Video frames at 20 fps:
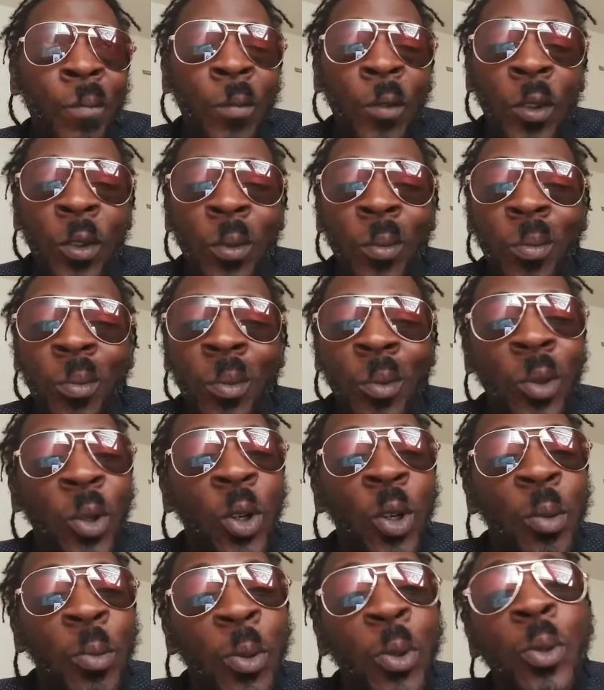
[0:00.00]

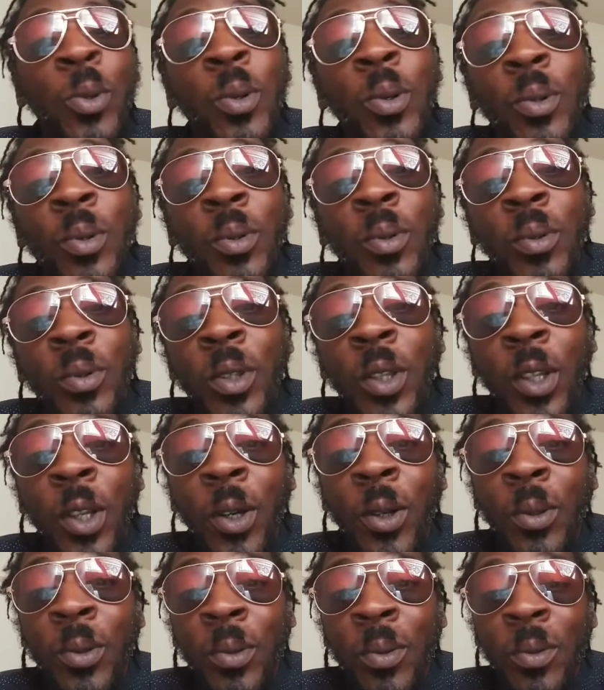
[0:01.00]
normal,
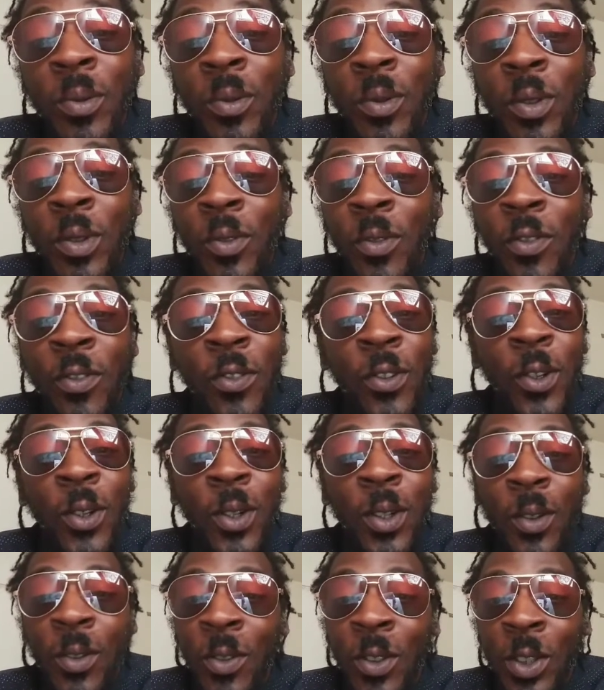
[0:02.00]

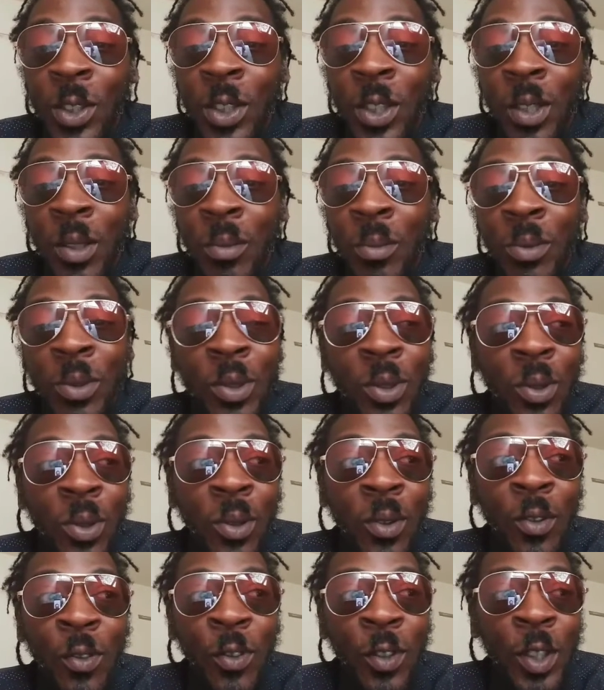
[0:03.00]
for gems
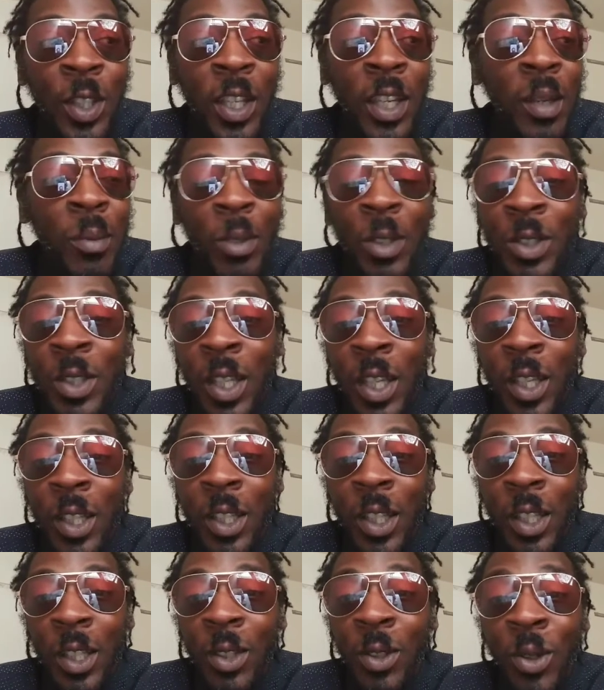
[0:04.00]
or for diamonds.
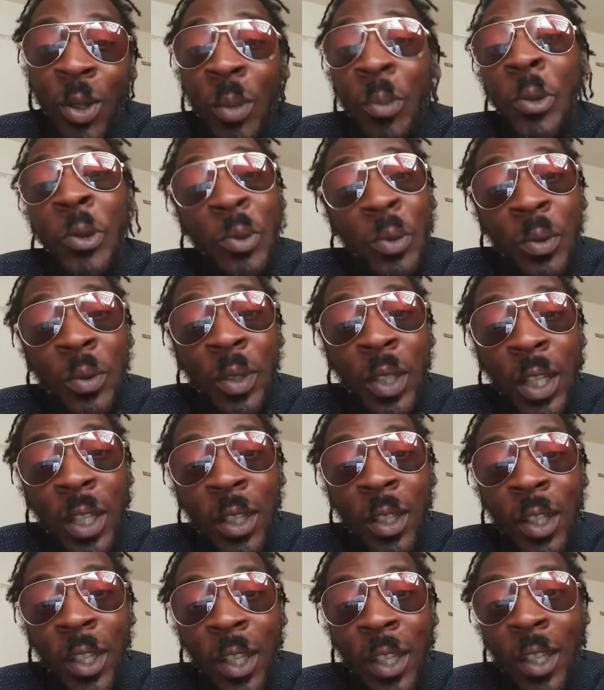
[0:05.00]
They're normal.
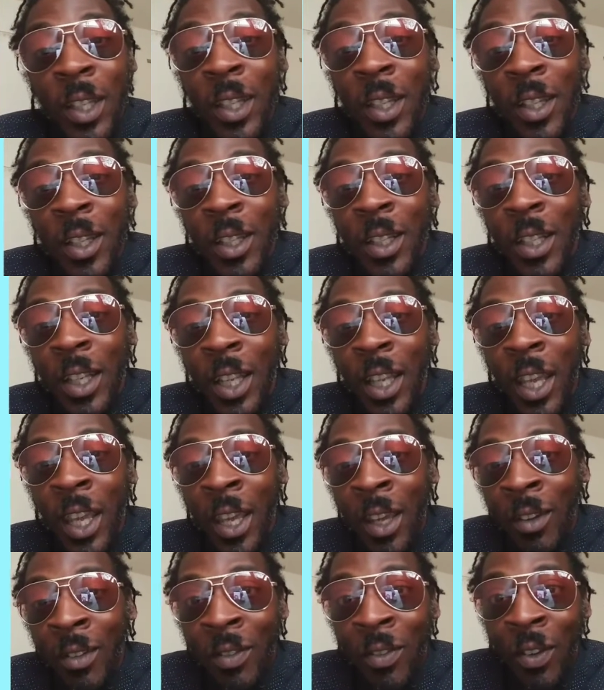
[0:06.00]
They
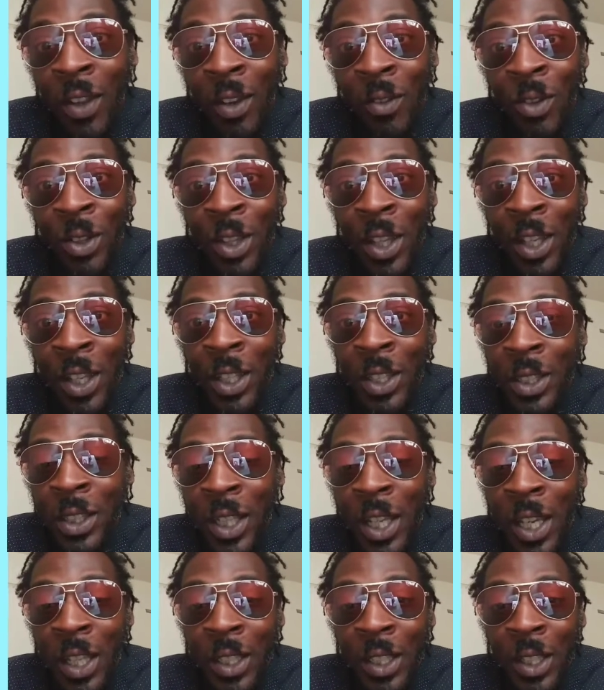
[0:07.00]
have everything
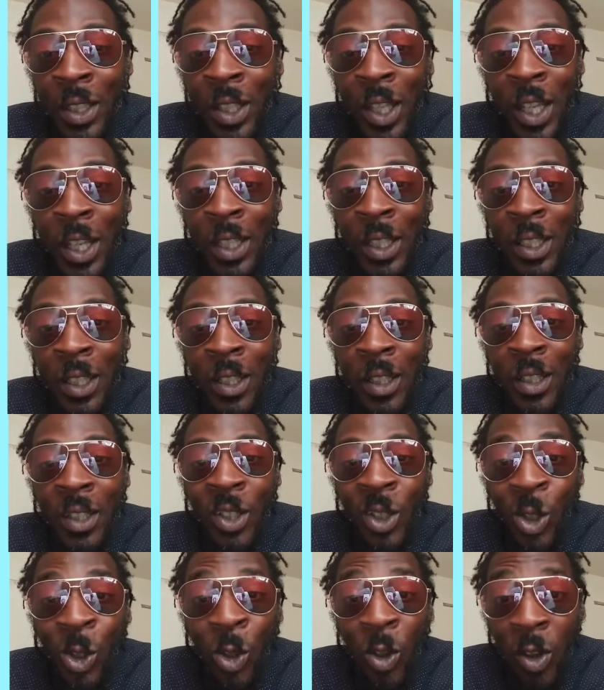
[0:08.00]
intact. They're not
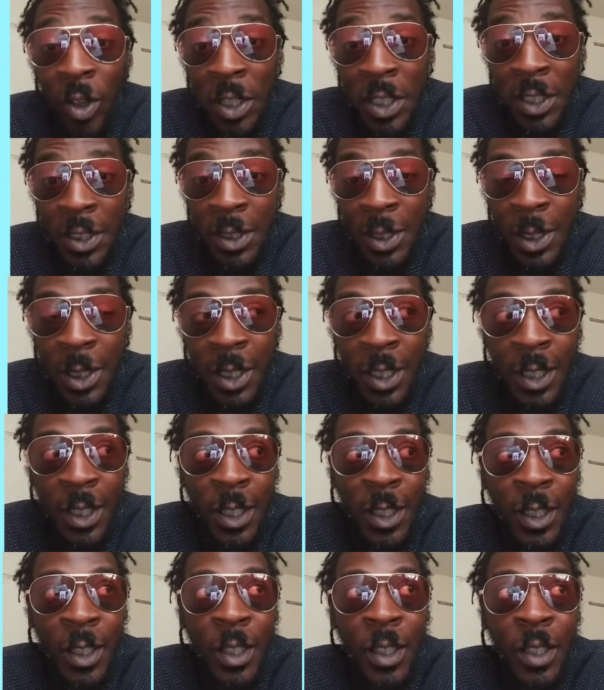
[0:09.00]

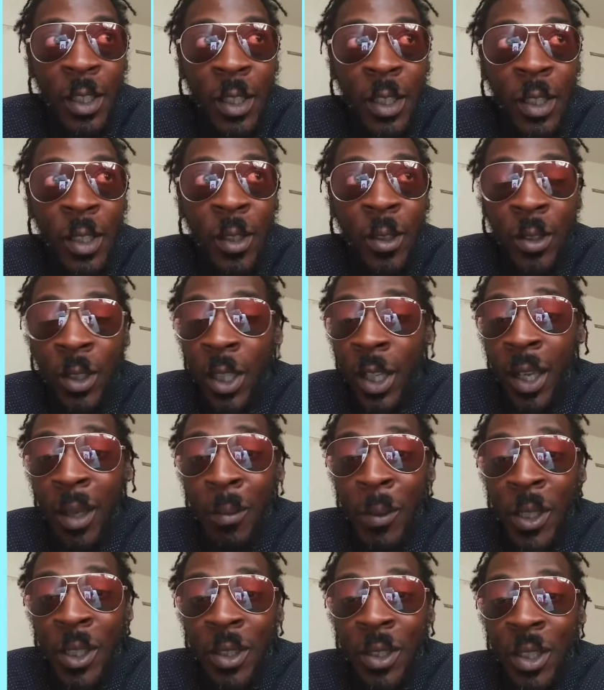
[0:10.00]
crazy. They're
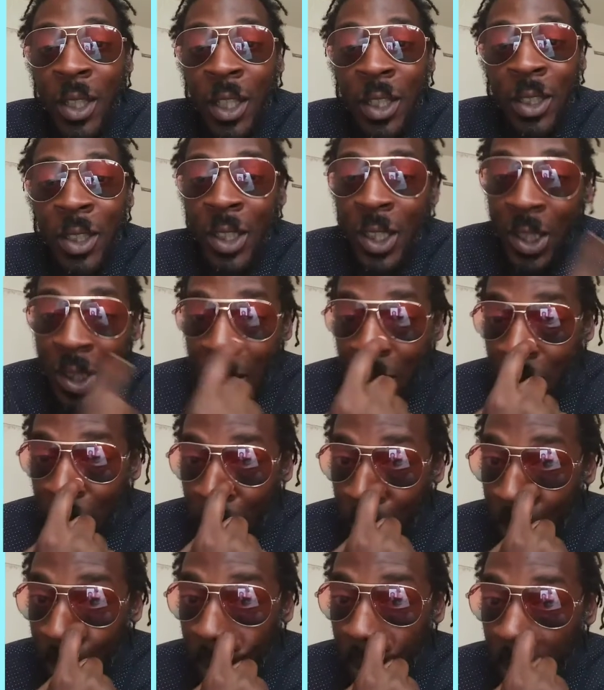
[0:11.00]
diamonds. They just
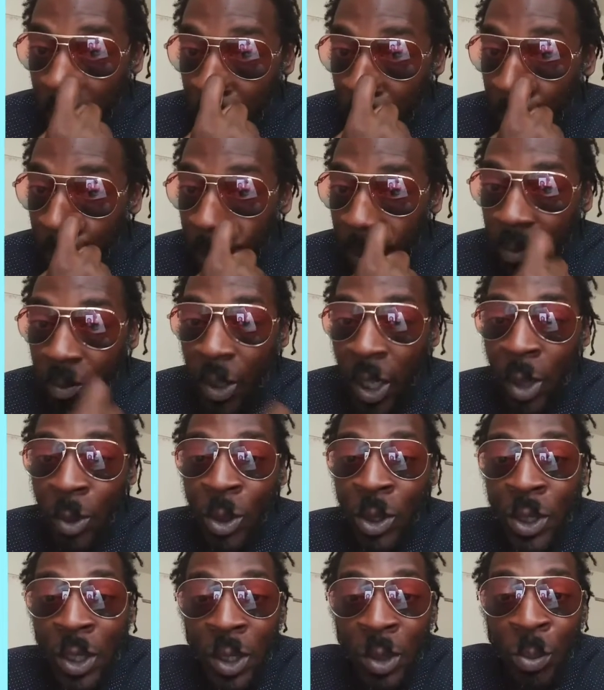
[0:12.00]
they
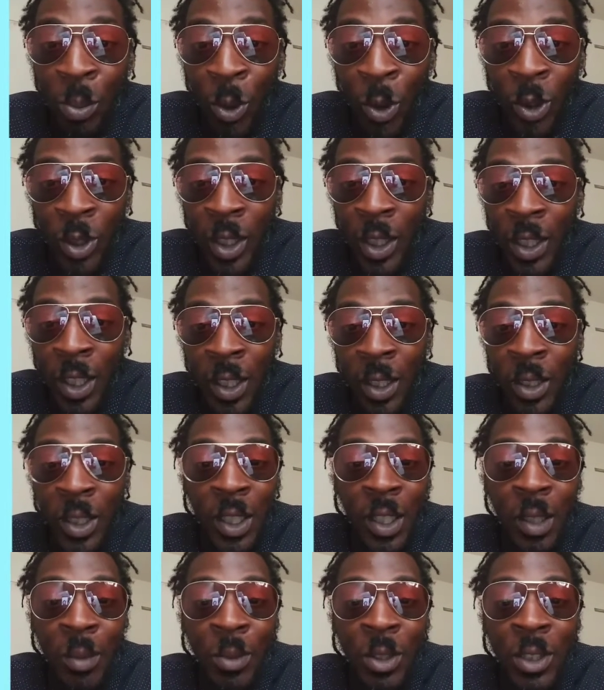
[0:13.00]
were just mourning their
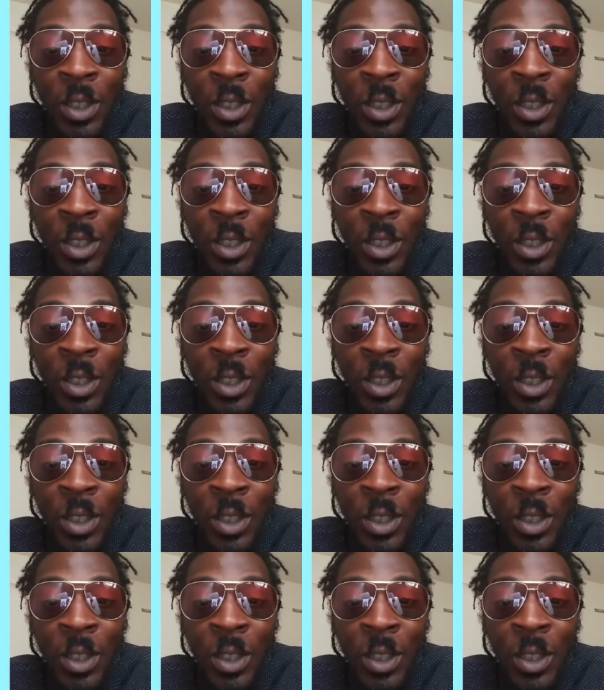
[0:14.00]
damn